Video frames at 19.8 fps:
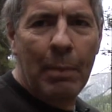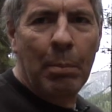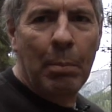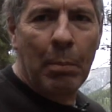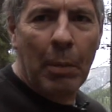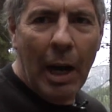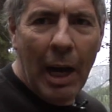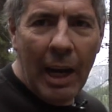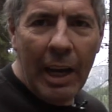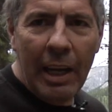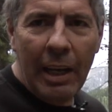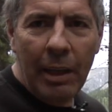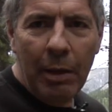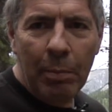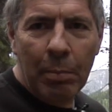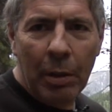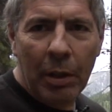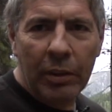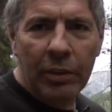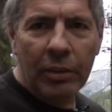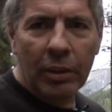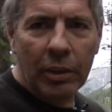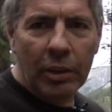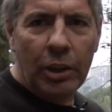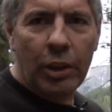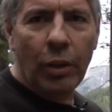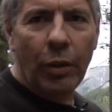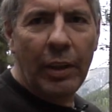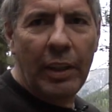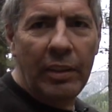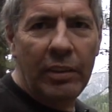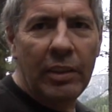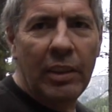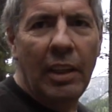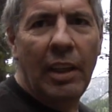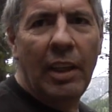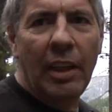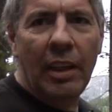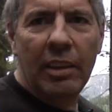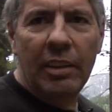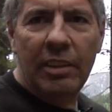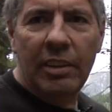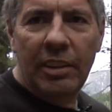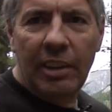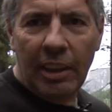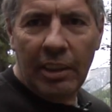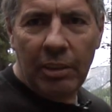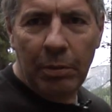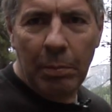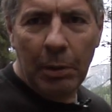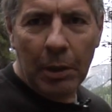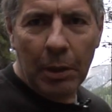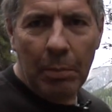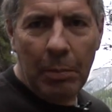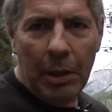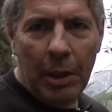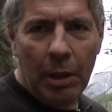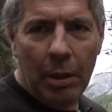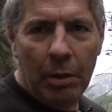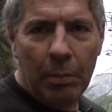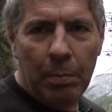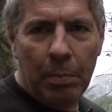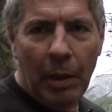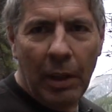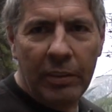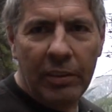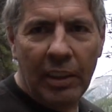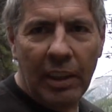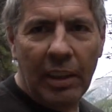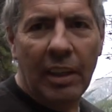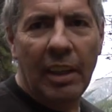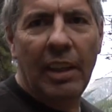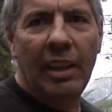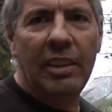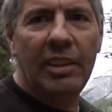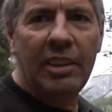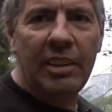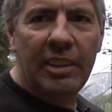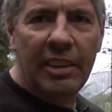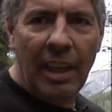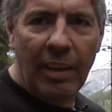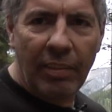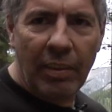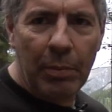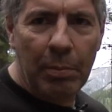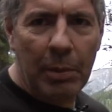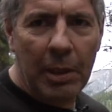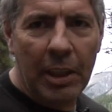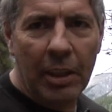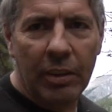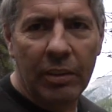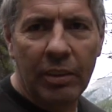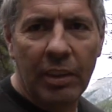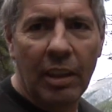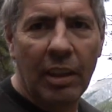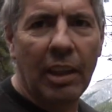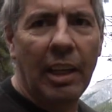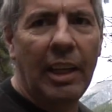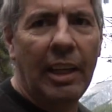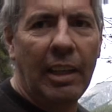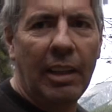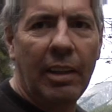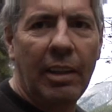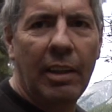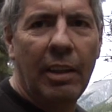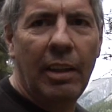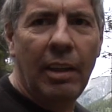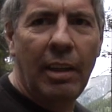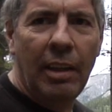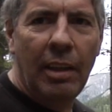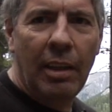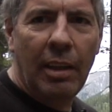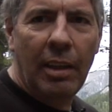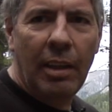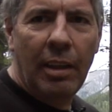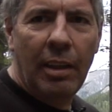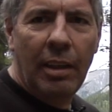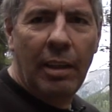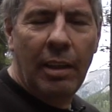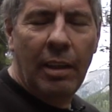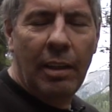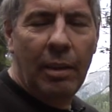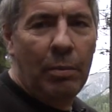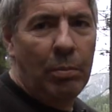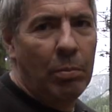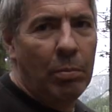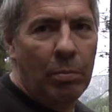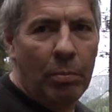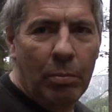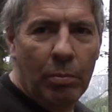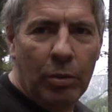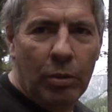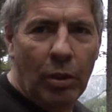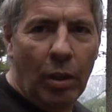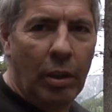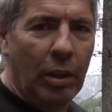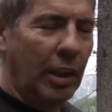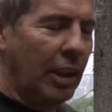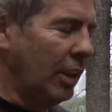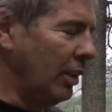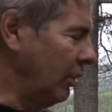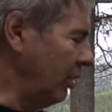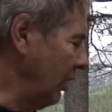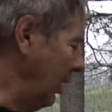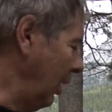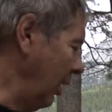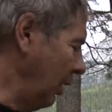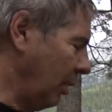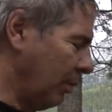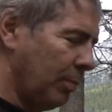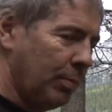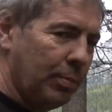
My personal choice, six millimeter prusik, seven meters in length. That's all I can say.